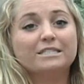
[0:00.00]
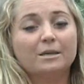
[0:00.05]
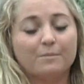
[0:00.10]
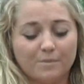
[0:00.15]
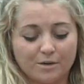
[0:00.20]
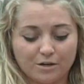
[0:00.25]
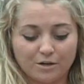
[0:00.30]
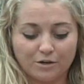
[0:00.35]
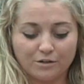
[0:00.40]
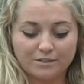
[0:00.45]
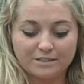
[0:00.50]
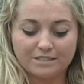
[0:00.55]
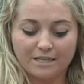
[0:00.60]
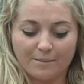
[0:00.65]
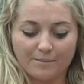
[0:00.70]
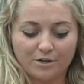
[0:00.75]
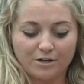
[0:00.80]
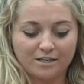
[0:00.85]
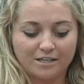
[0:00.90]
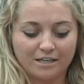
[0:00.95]
typical
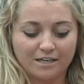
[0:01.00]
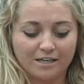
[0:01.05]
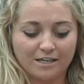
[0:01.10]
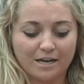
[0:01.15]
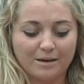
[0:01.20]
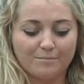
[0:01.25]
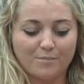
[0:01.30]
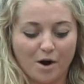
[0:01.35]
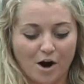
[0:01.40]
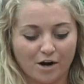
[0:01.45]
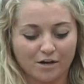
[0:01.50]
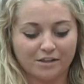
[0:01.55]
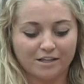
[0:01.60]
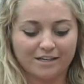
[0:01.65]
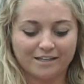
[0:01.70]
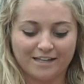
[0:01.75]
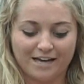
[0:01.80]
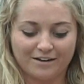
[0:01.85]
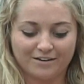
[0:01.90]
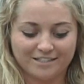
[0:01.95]
summer heat and partly
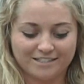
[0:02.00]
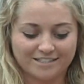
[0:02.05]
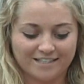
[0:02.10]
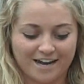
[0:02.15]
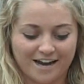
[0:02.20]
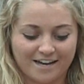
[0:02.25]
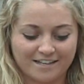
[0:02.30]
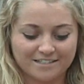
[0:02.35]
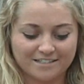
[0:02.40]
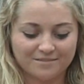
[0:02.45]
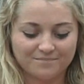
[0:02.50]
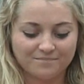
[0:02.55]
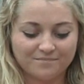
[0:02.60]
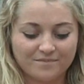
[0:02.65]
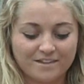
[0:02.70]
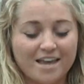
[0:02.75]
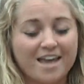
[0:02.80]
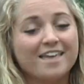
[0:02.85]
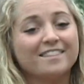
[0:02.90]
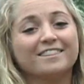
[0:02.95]
cloudy skies.
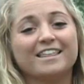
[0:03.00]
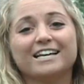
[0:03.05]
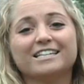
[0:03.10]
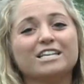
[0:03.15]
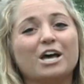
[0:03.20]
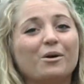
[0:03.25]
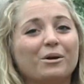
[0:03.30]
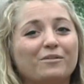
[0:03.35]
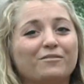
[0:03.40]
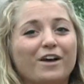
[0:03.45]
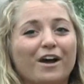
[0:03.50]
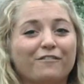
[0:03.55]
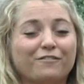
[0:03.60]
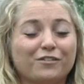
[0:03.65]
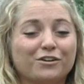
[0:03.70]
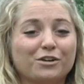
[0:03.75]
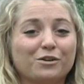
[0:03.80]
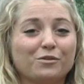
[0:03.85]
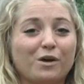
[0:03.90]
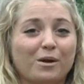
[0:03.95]
That's all we've got for
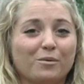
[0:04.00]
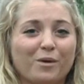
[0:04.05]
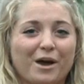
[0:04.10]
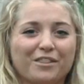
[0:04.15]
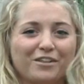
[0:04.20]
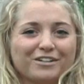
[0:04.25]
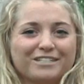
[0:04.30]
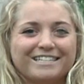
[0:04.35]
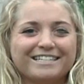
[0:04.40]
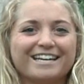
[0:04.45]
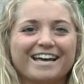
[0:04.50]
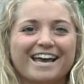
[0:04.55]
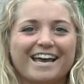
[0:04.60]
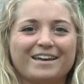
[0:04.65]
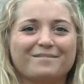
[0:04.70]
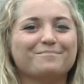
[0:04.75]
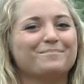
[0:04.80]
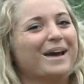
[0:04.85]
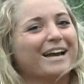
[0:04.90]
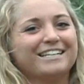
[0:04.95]
you on weather
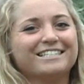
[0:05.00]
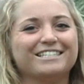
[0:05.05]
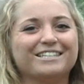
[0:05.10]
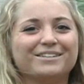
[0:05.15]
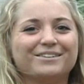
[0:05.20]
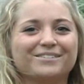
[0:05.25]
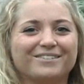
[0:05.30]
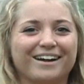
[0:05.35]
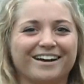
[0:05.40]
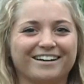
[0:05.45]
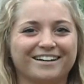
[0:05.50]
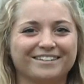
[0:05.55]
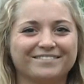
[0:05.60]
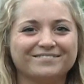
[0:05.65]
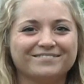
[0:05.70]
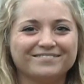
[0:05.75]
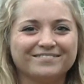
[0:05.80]
today. Back to you, Rana.